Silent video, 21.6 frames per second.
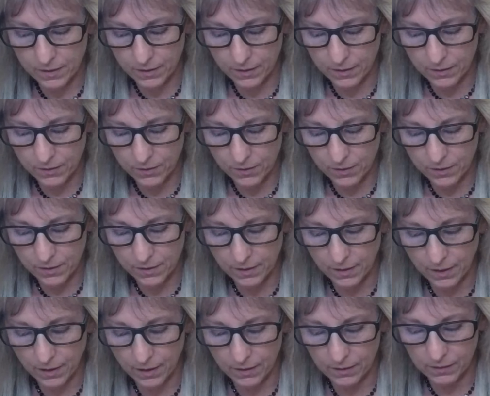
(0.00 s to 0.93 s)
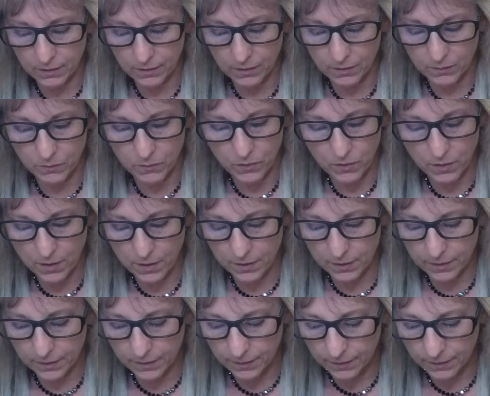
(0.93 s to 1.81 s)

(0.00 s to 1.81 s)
you can just add a little more.